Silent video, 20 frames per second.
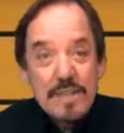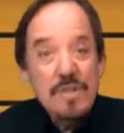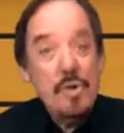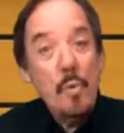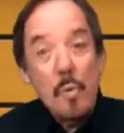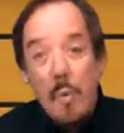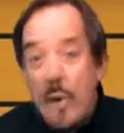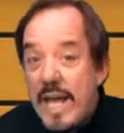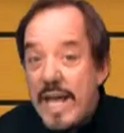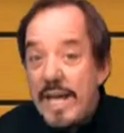to
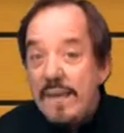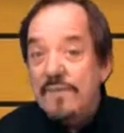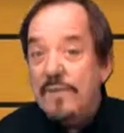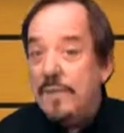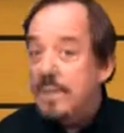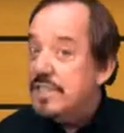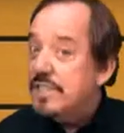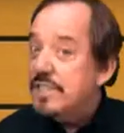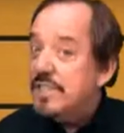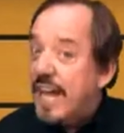win
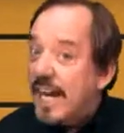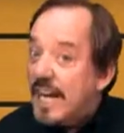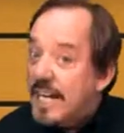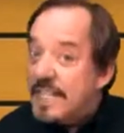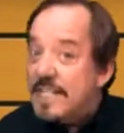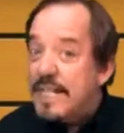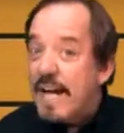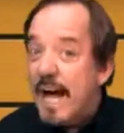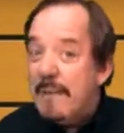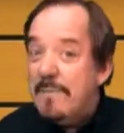for the
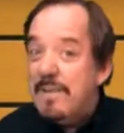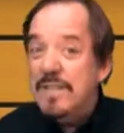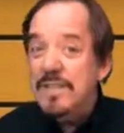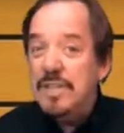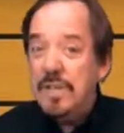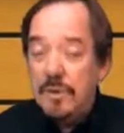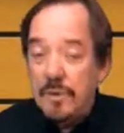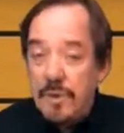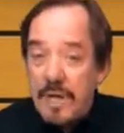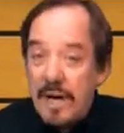second time in his
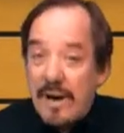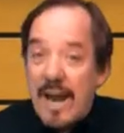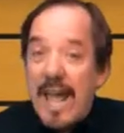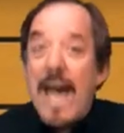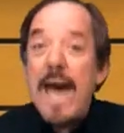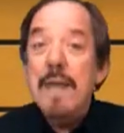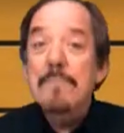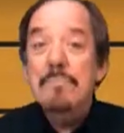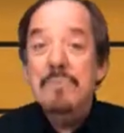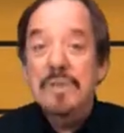career
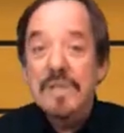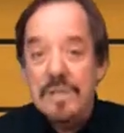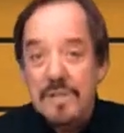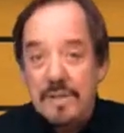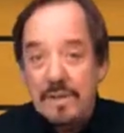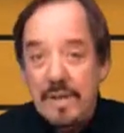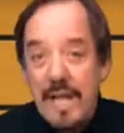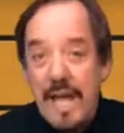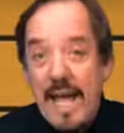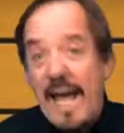at
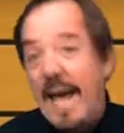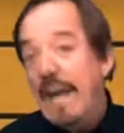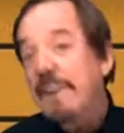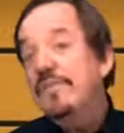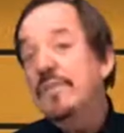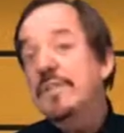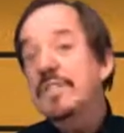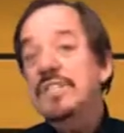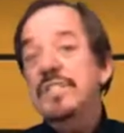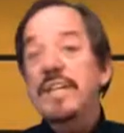Bristol and
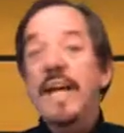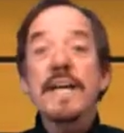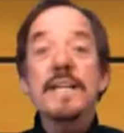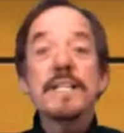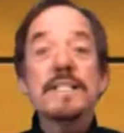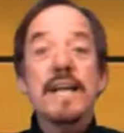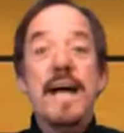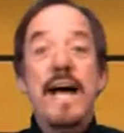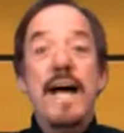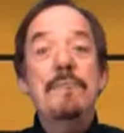for the
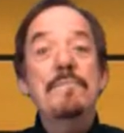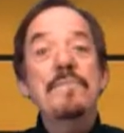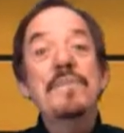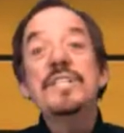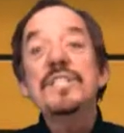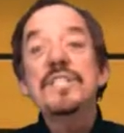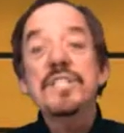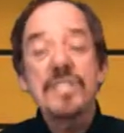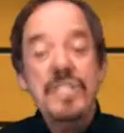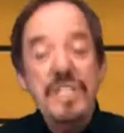second time
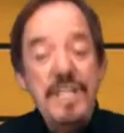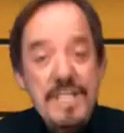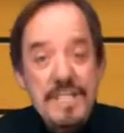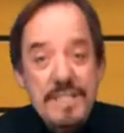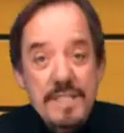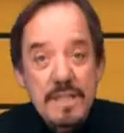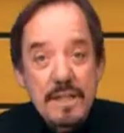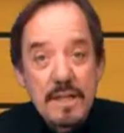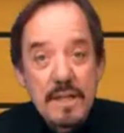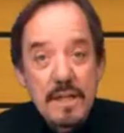this
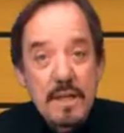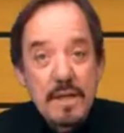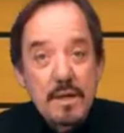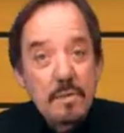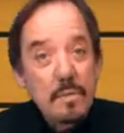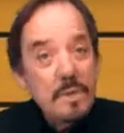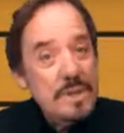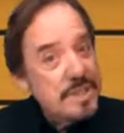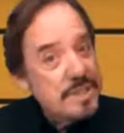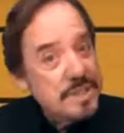season,
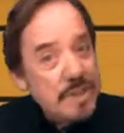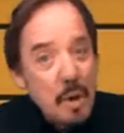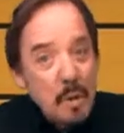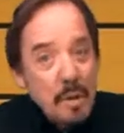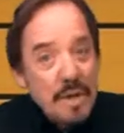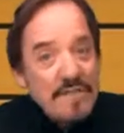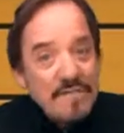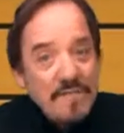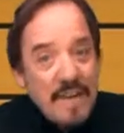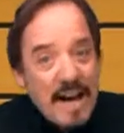which is
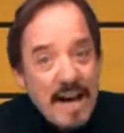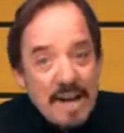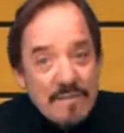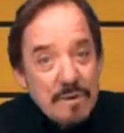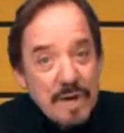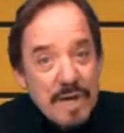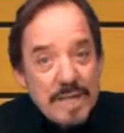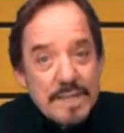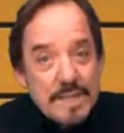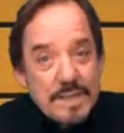only 5
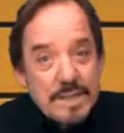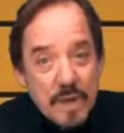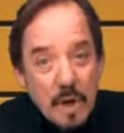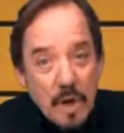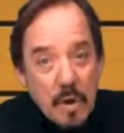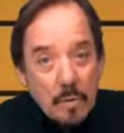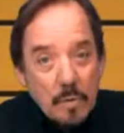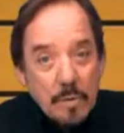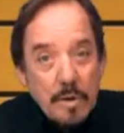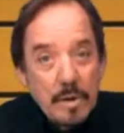races
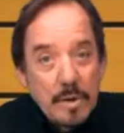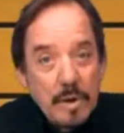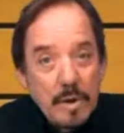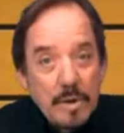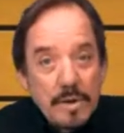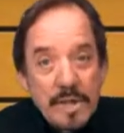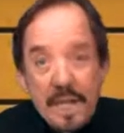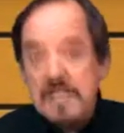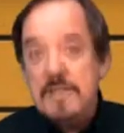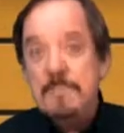old.
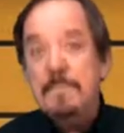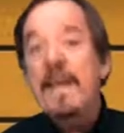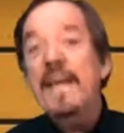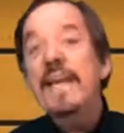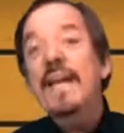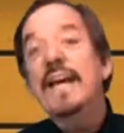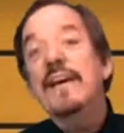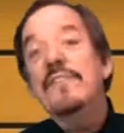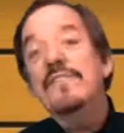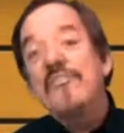Now,
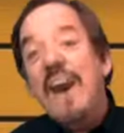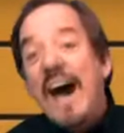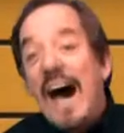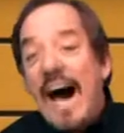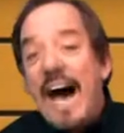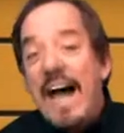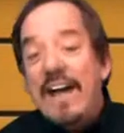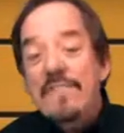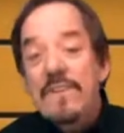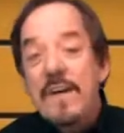speaking of
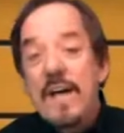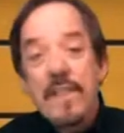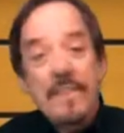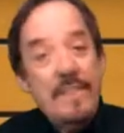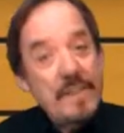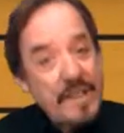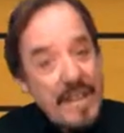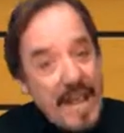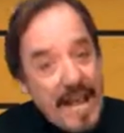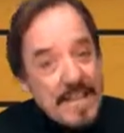5,
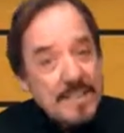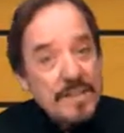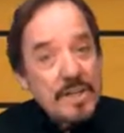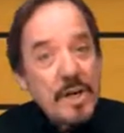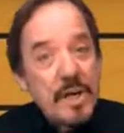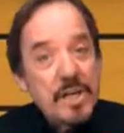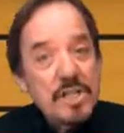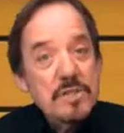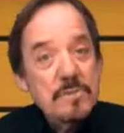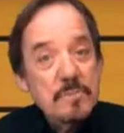the
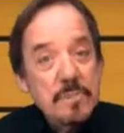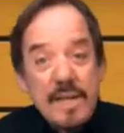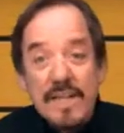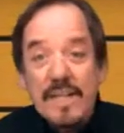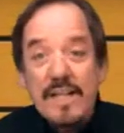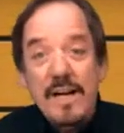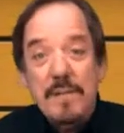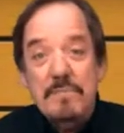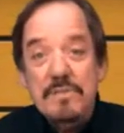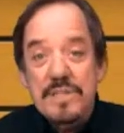NASCAR
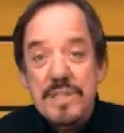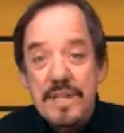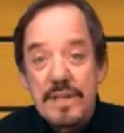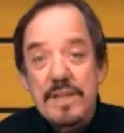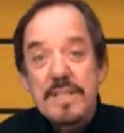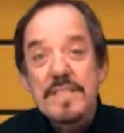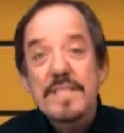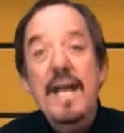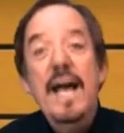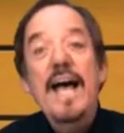Sprint Cup
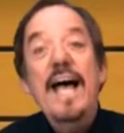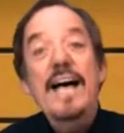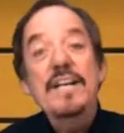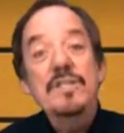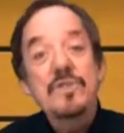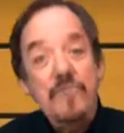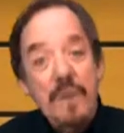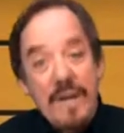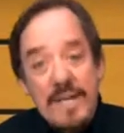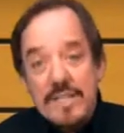Series
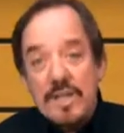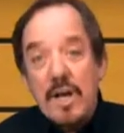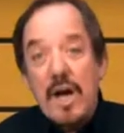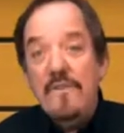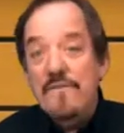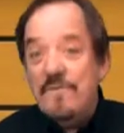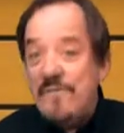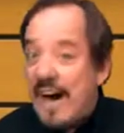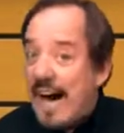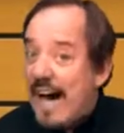has raced
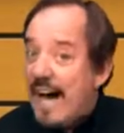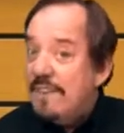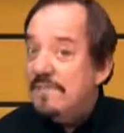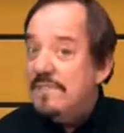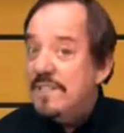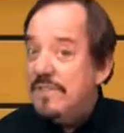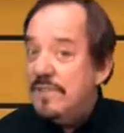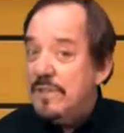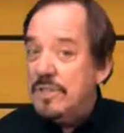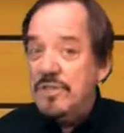on
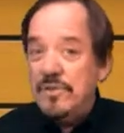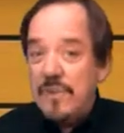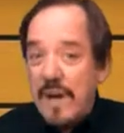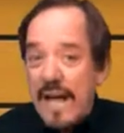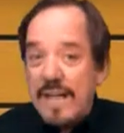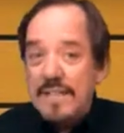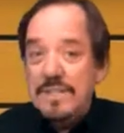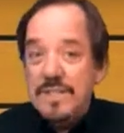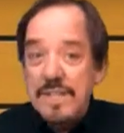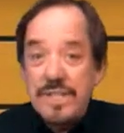5 different
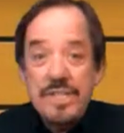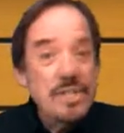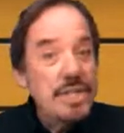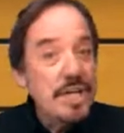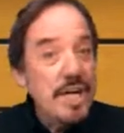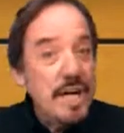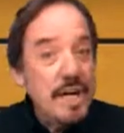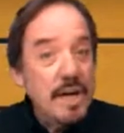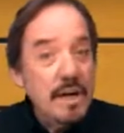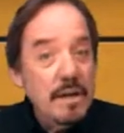tracks this
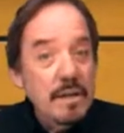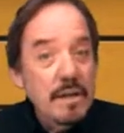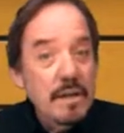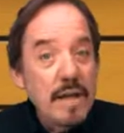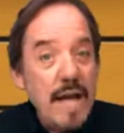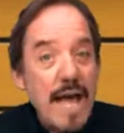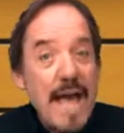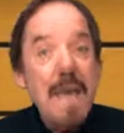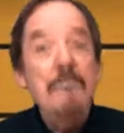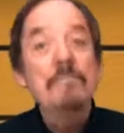year,
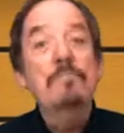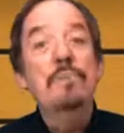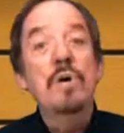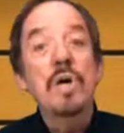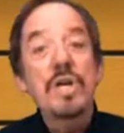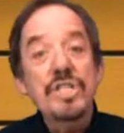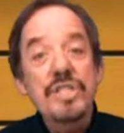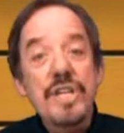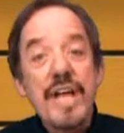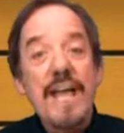and
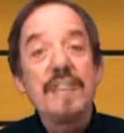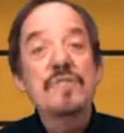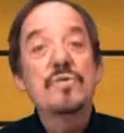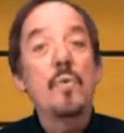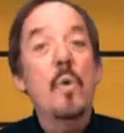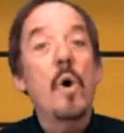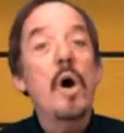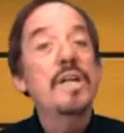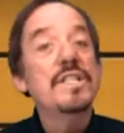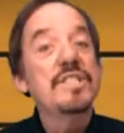Busch has
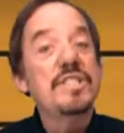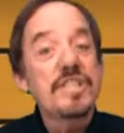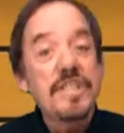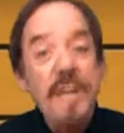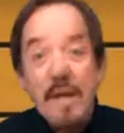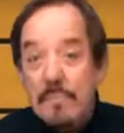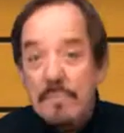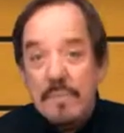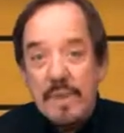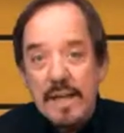won
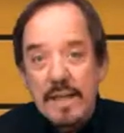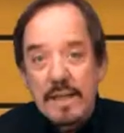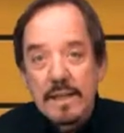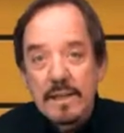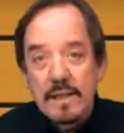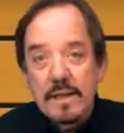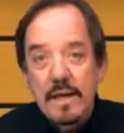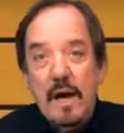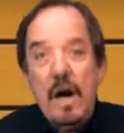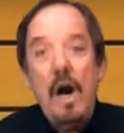something
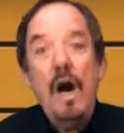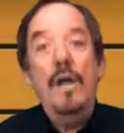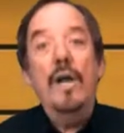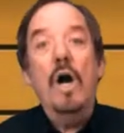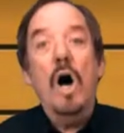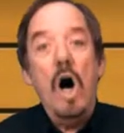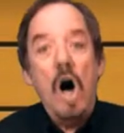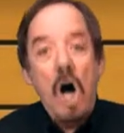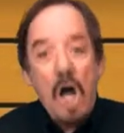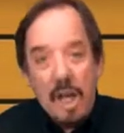
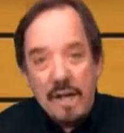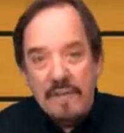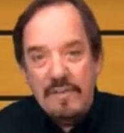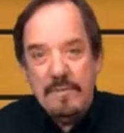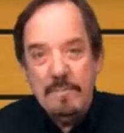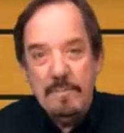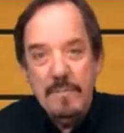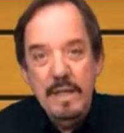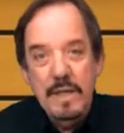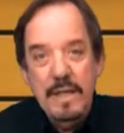on all of
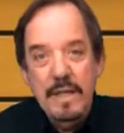them.